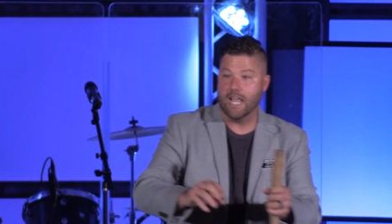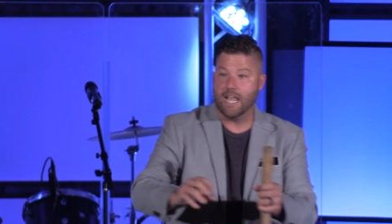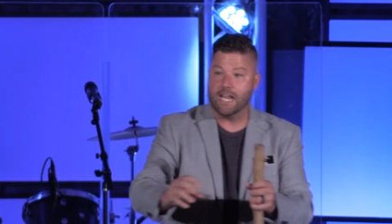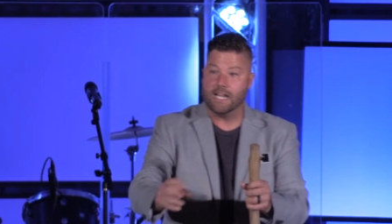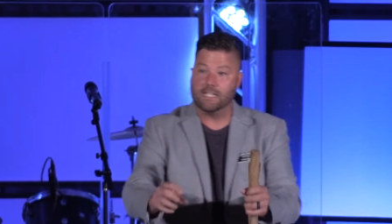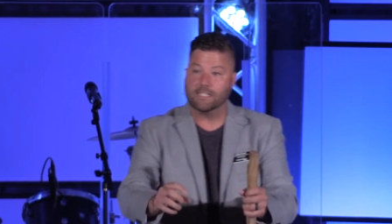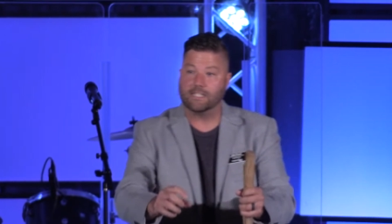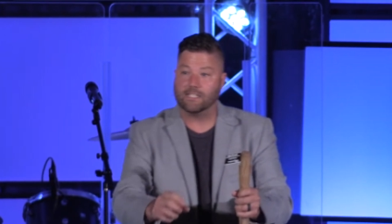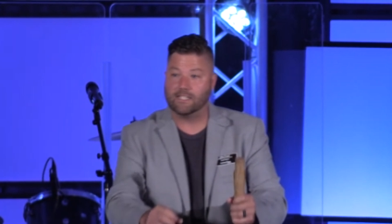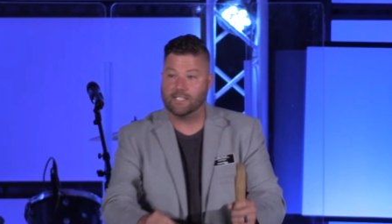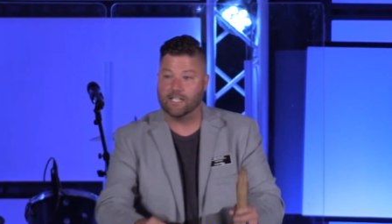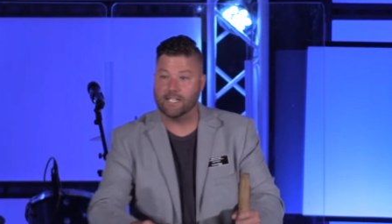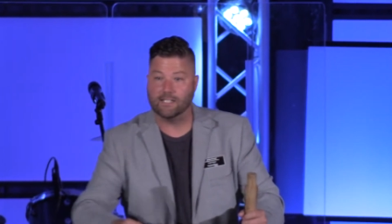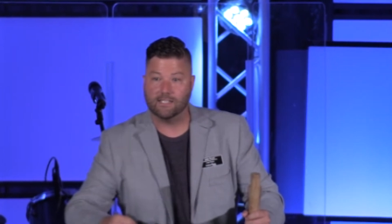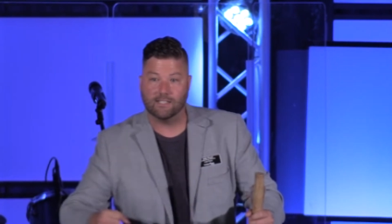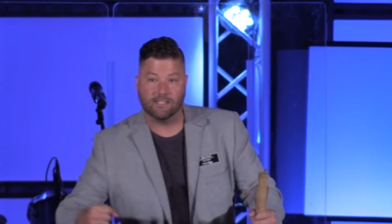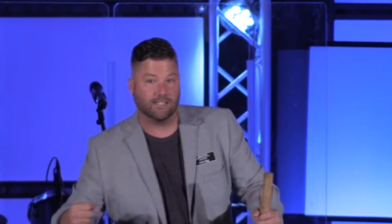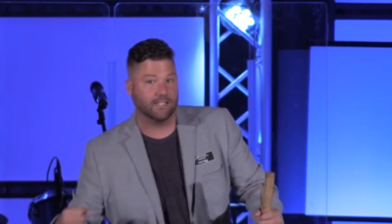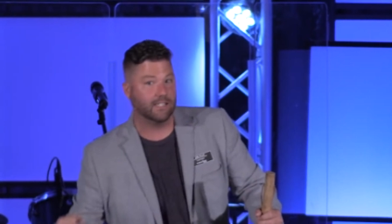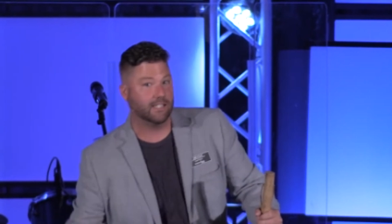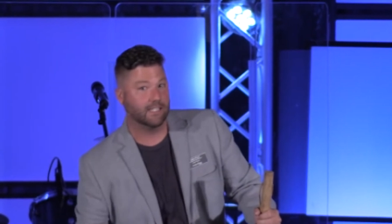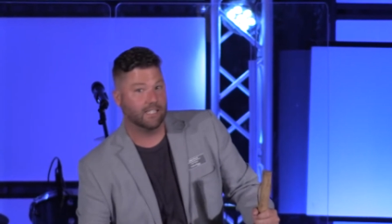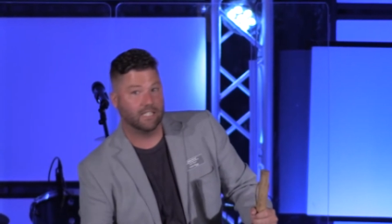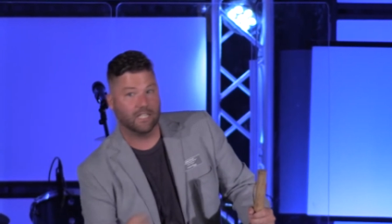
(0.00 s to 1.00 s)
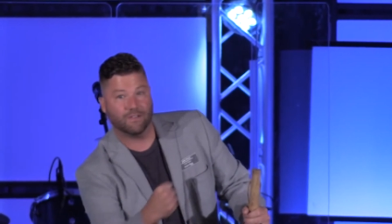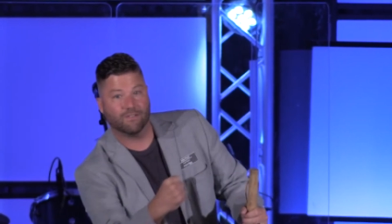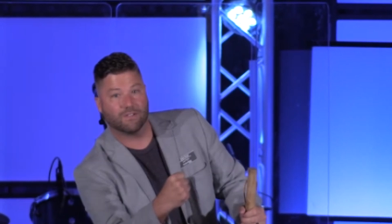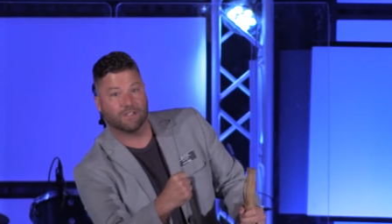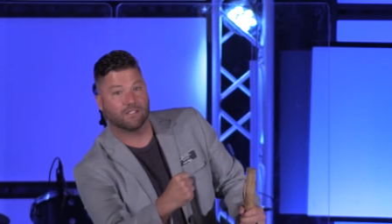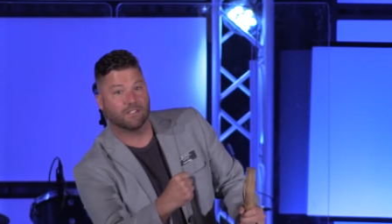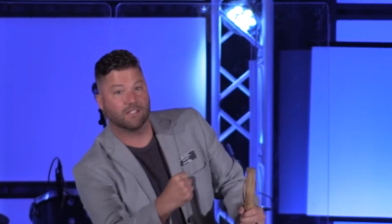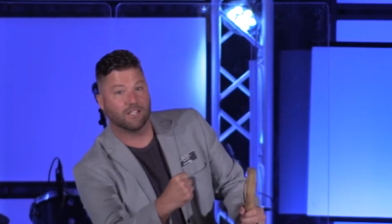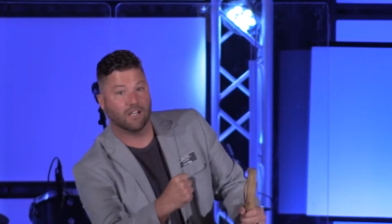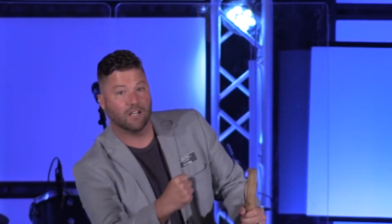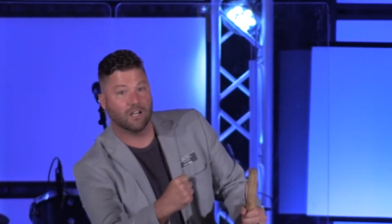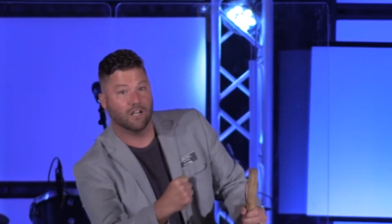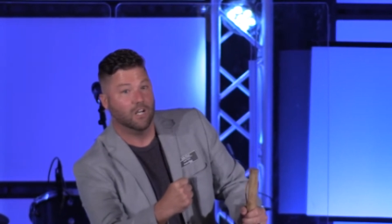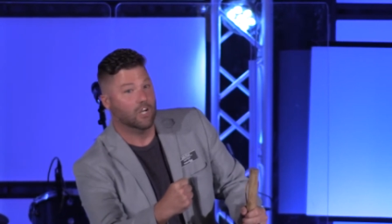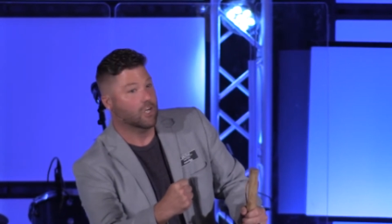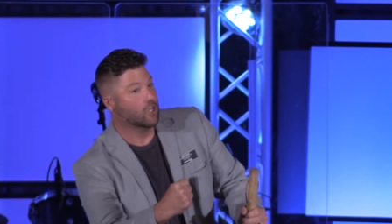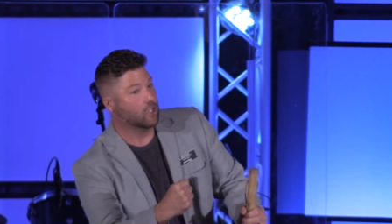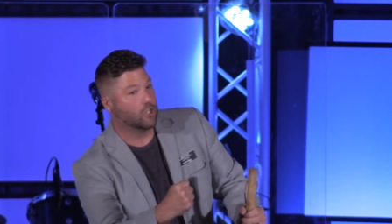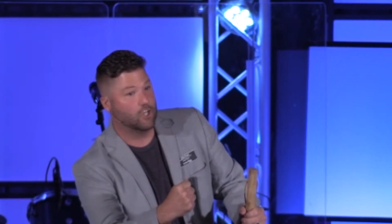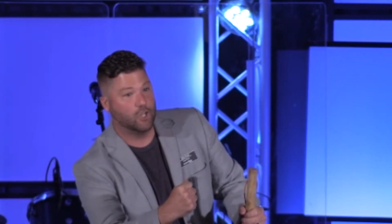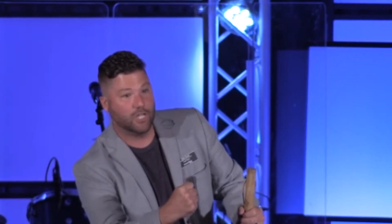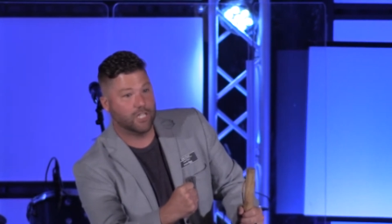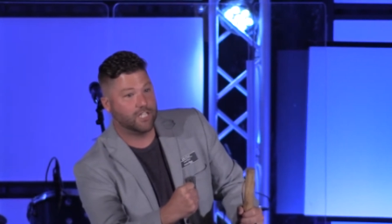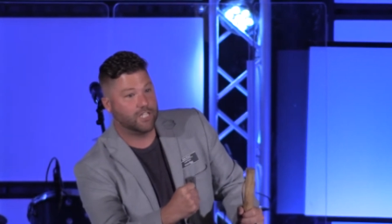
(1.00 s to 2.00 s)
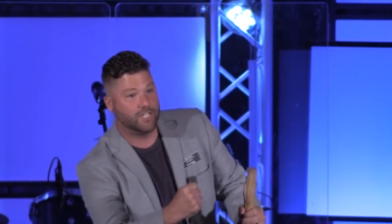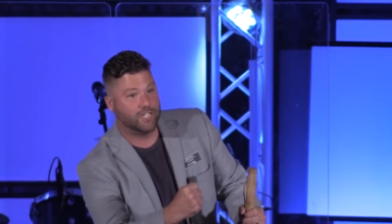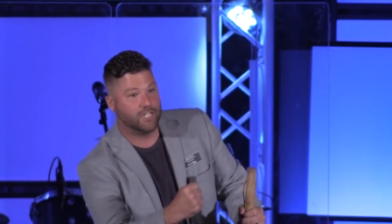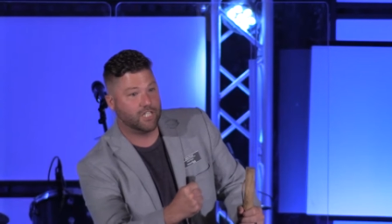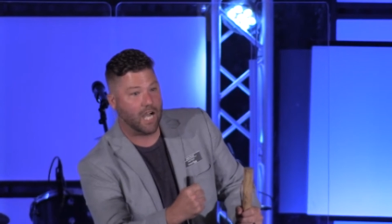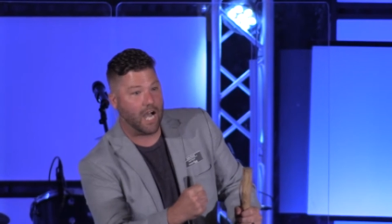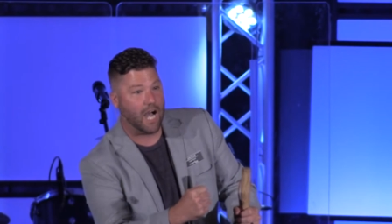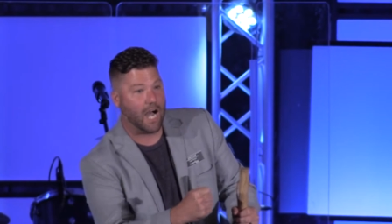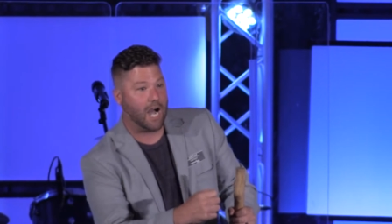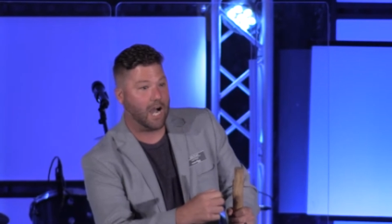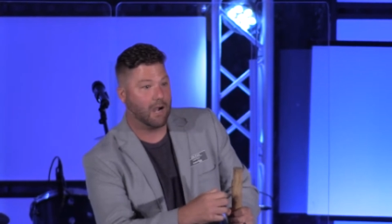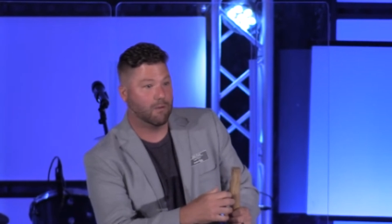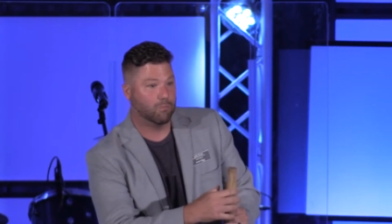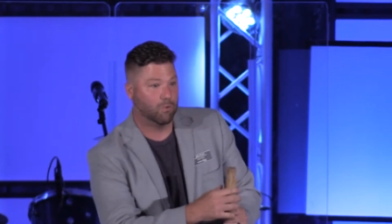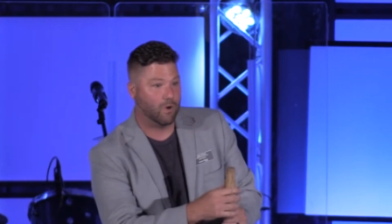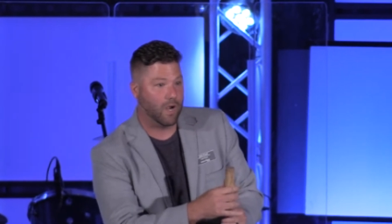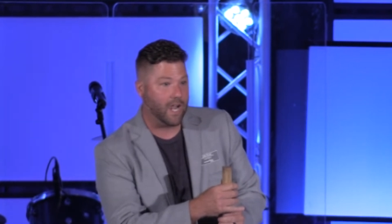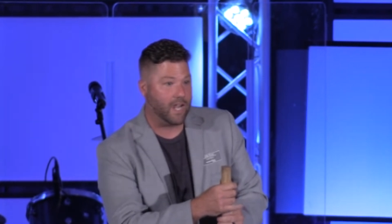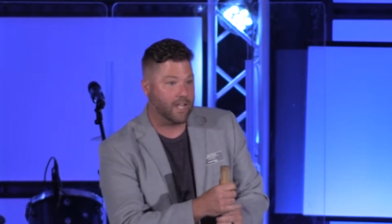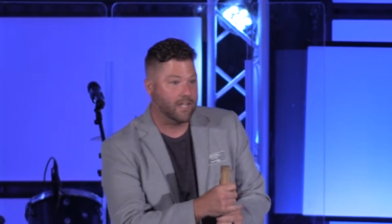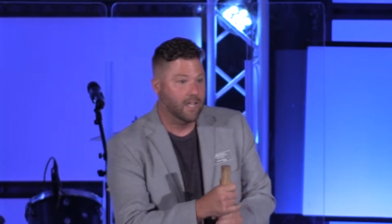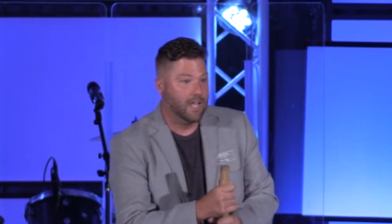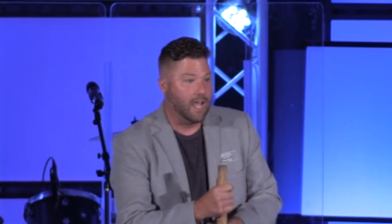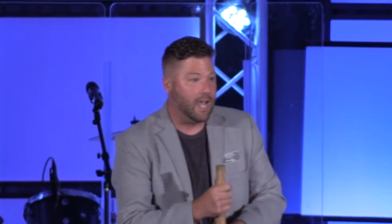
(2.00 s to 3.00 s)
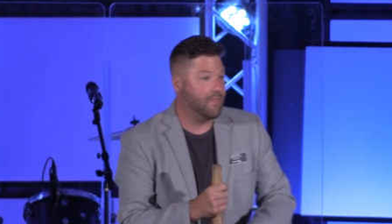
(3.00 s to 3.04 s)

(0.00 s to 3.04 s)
and assists and gives us a good job, right?